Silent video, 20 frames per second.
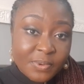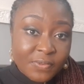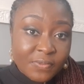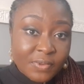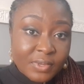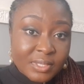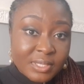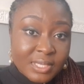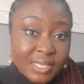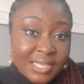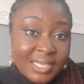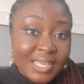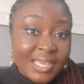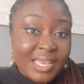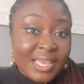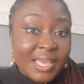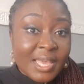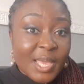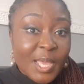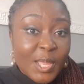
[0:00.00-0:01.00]
previously,
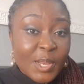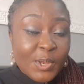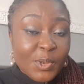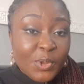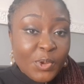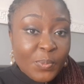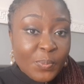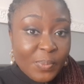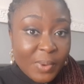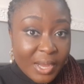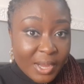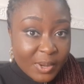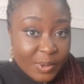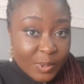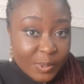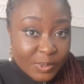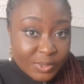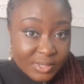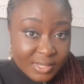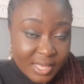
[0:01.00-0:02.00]
a new
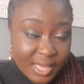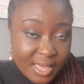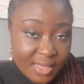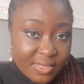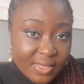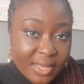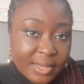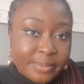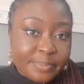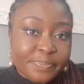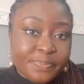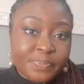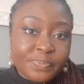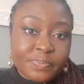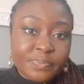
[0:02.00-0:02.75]
bank altogether.